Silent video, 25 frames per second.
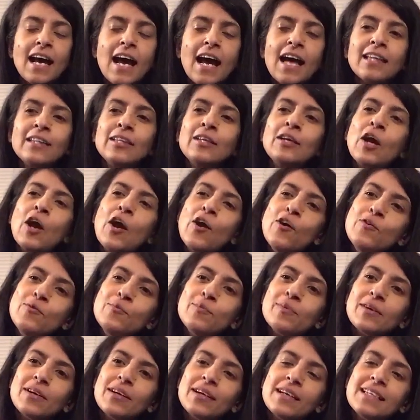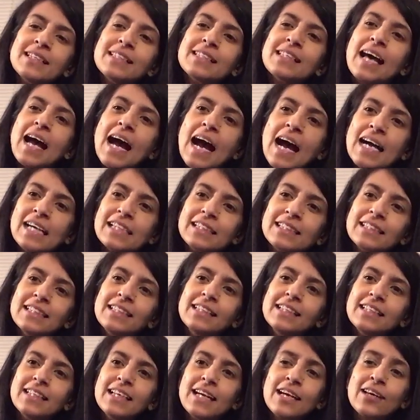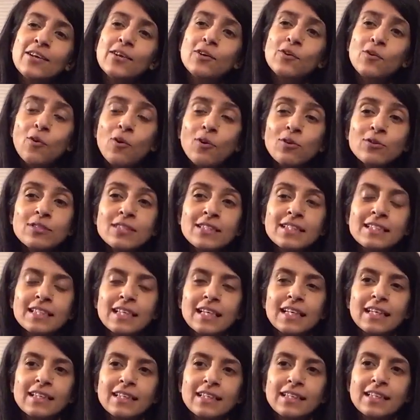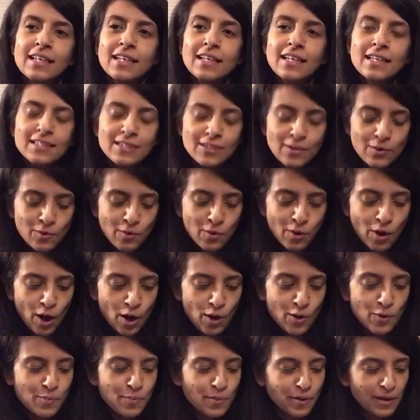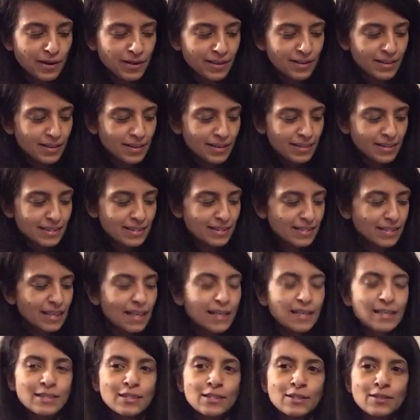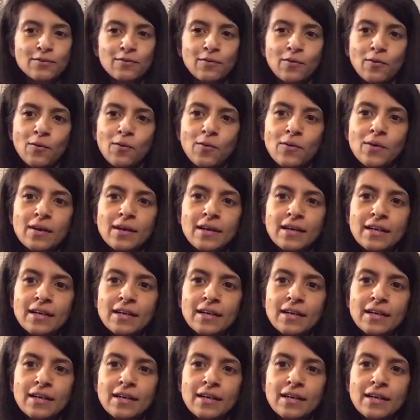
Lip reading: And Cobra is actually an acrostic. So Cobra stands for